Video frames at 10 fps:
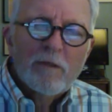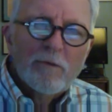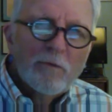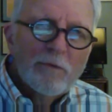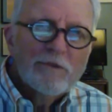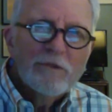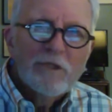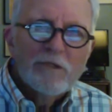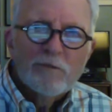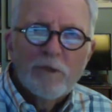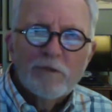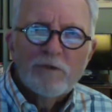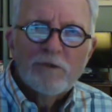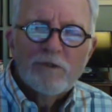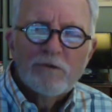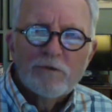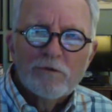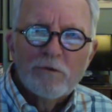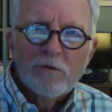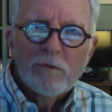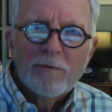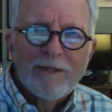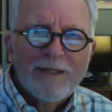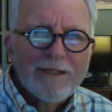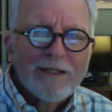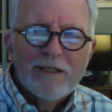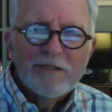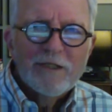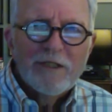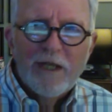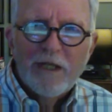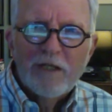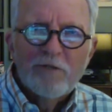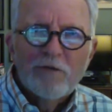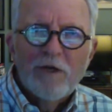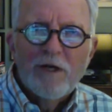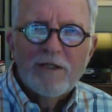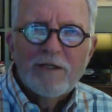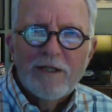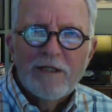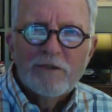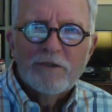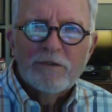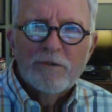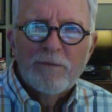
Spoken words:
When we say special interest group, that has a negative connotation.